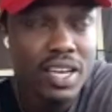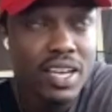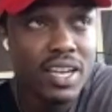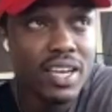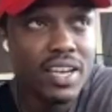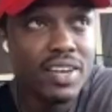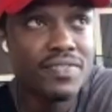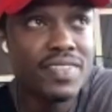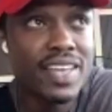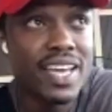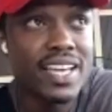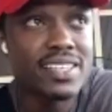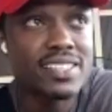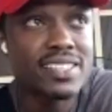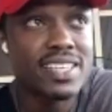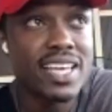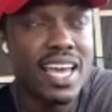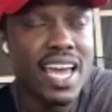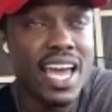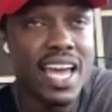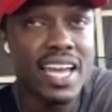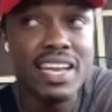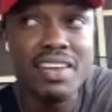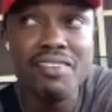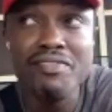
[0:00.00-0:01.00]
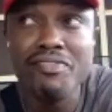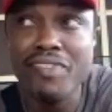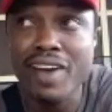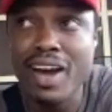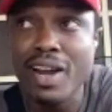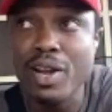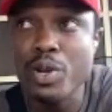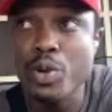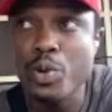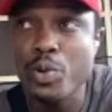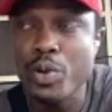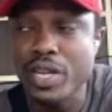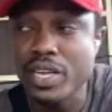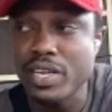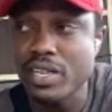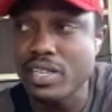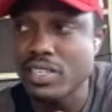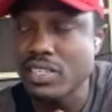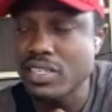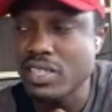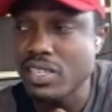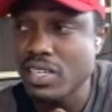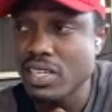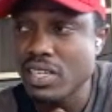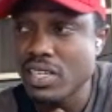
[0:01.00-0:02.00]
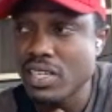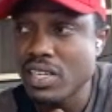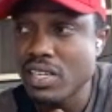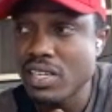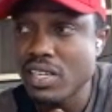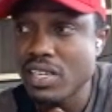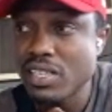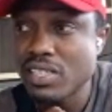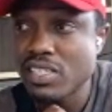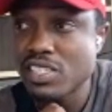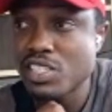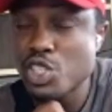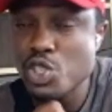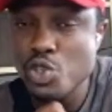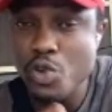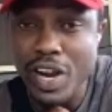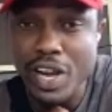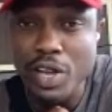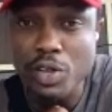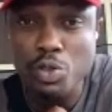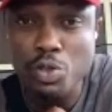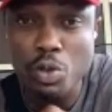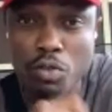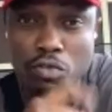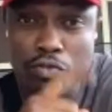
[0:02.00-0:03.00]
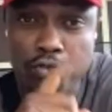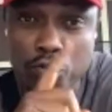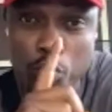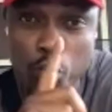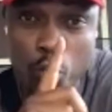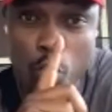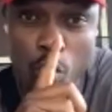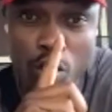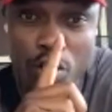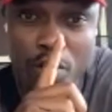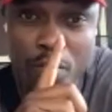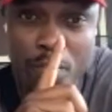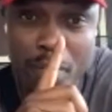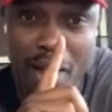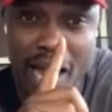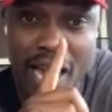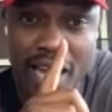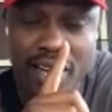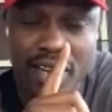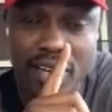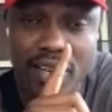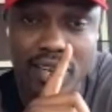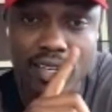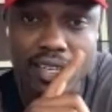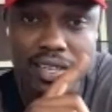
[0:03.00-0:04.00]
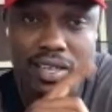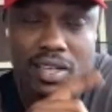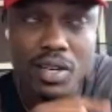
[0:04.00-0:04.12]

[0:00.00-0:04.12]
If there's any value in strength of one man,